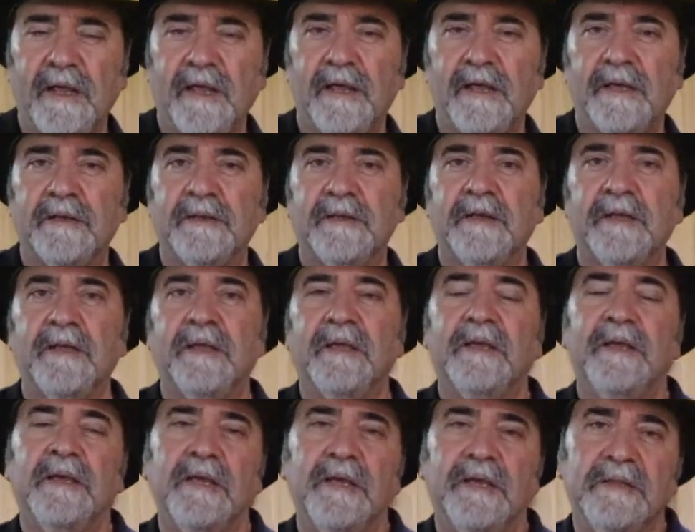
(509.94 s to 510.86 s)

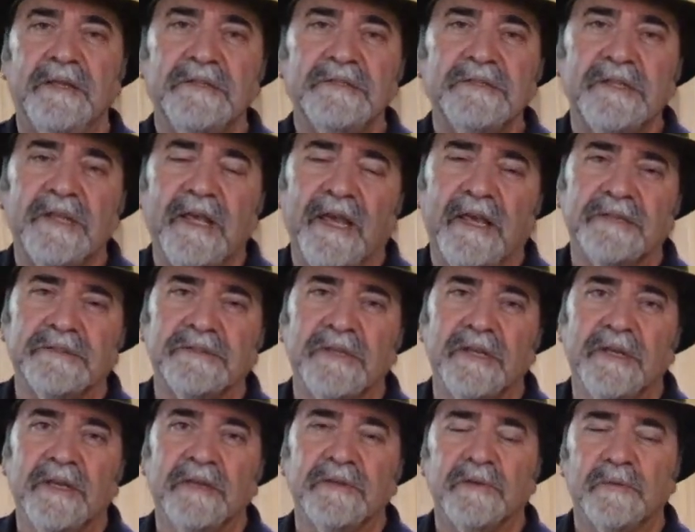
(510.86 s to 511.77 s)
and. In this case,
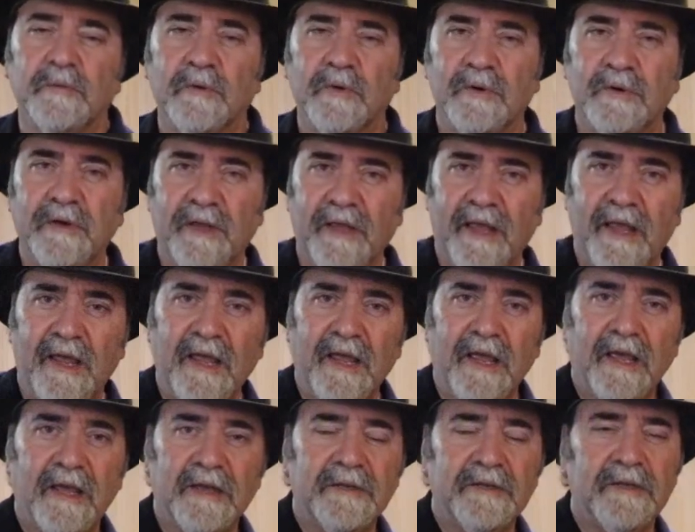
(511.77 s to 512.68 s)
the word
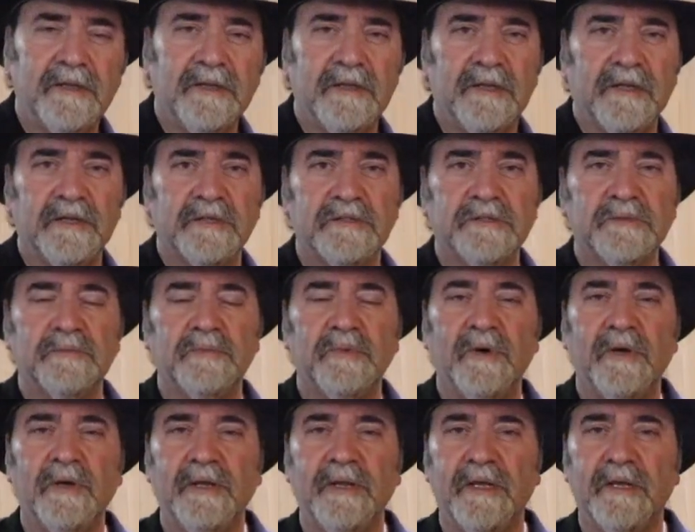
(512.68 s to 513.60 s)
and is
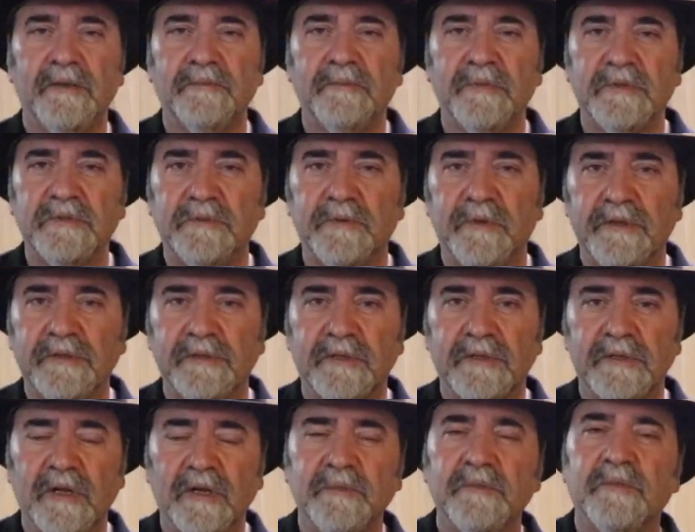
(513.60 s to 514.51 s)
put in between
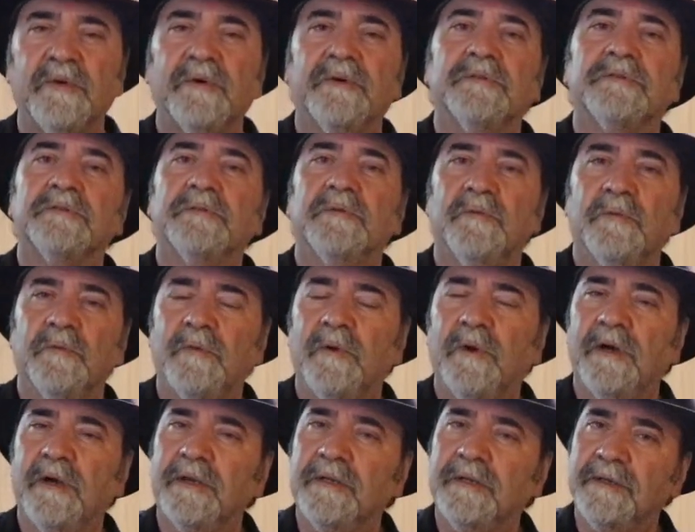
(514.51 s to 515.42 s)
the numbers.
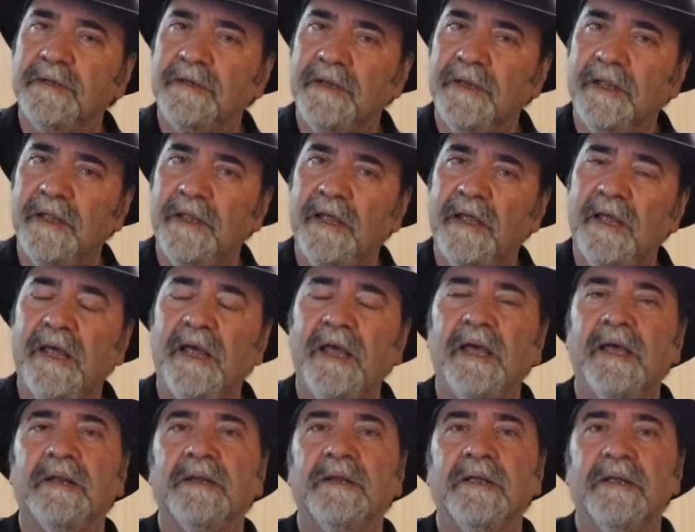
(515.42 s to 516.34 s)
1
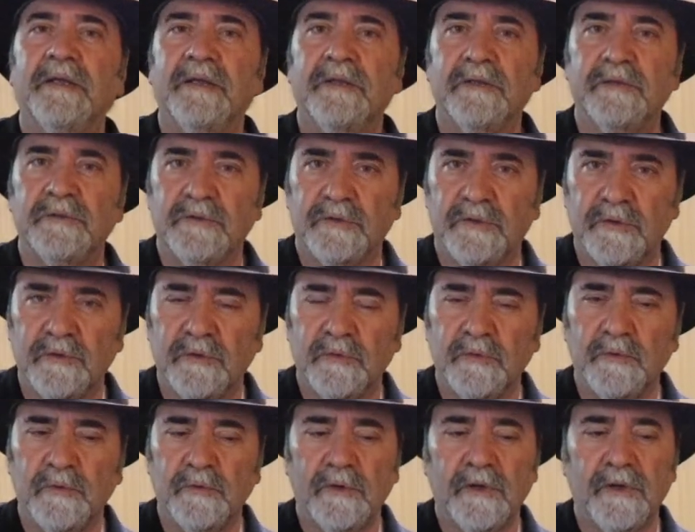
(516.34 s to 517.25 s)
and 2
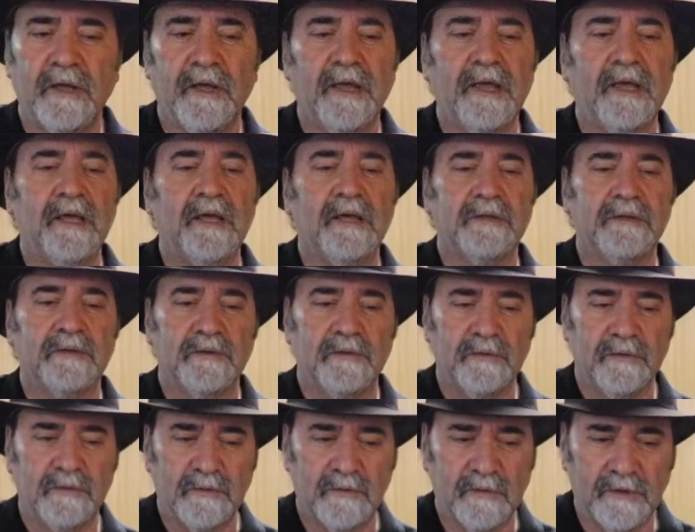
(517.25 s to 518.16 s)

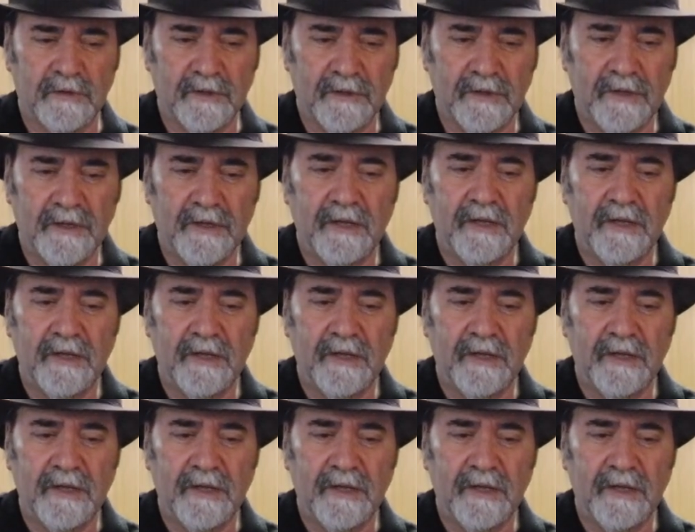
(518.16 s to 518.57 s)
and 3